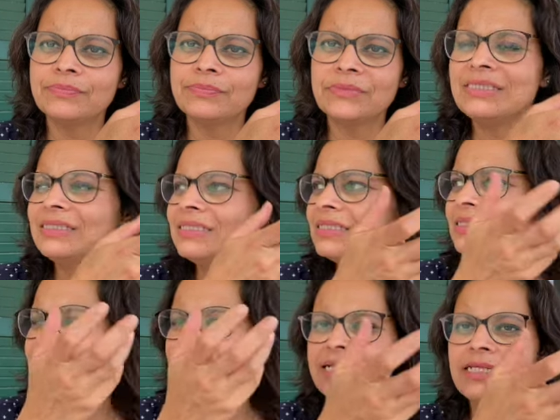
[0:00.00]
This is
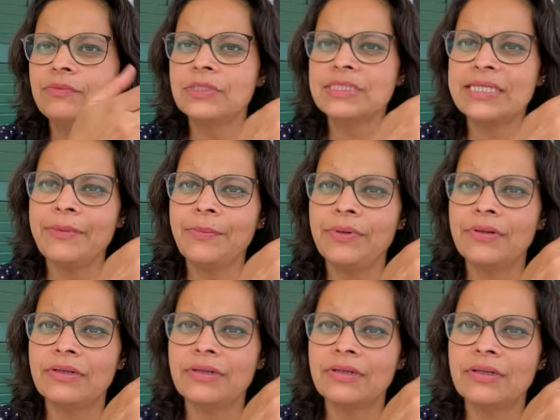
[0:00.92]
exactly what's
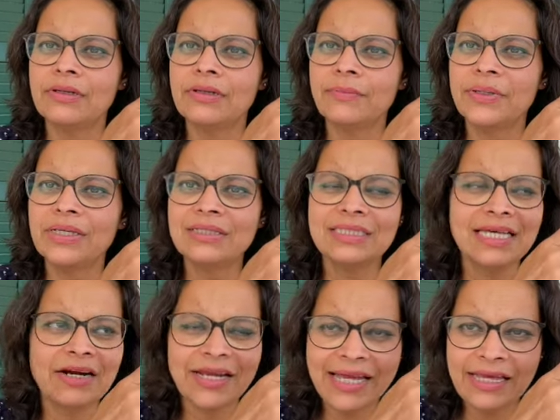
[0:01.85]
happened, because
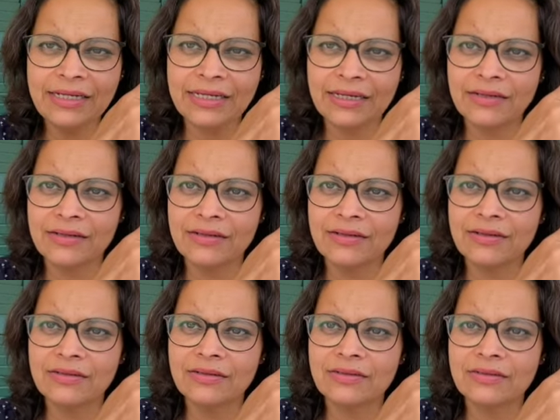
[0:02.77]
they're ailing.
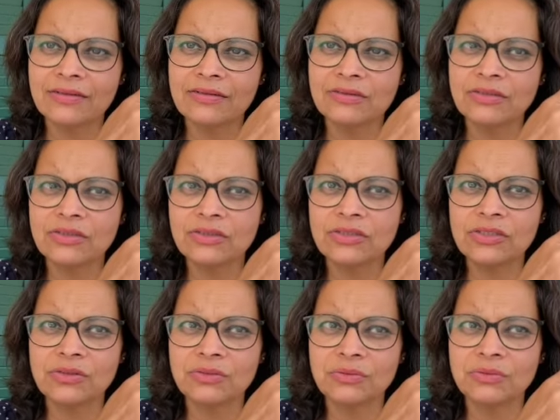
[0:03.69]

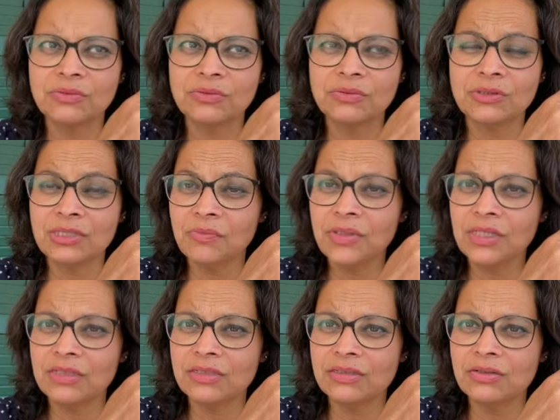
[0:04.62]
So
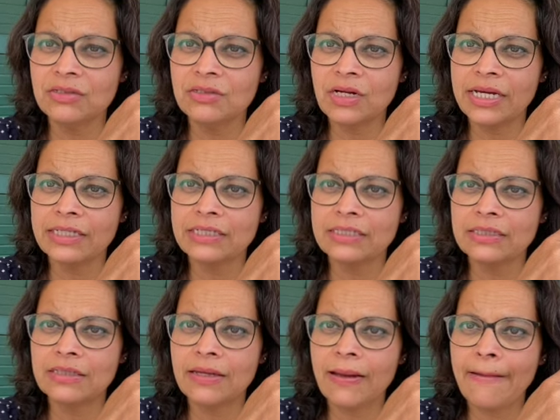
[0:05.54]
something is not right.
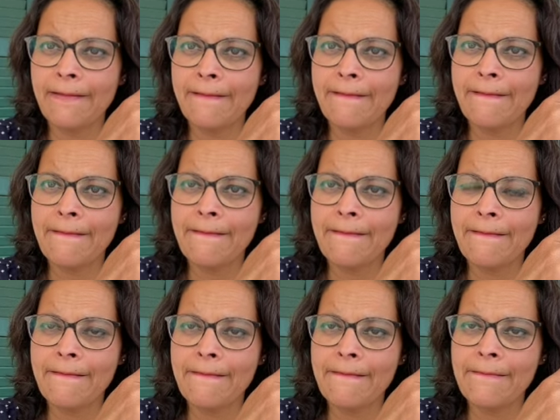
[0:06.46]

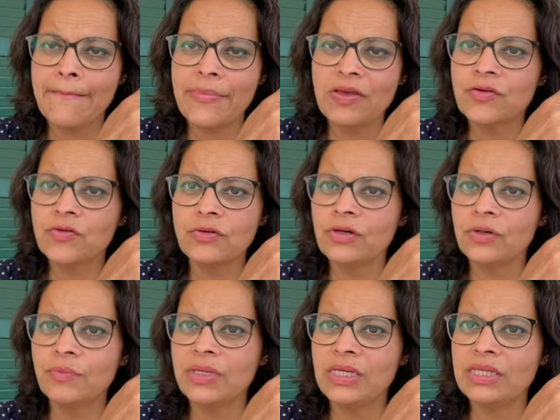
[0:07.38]
They should
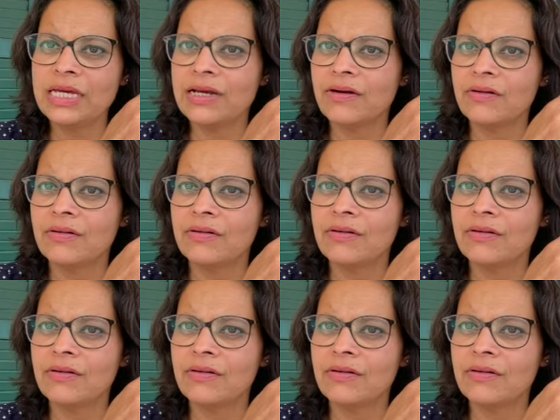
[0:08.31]
not be there.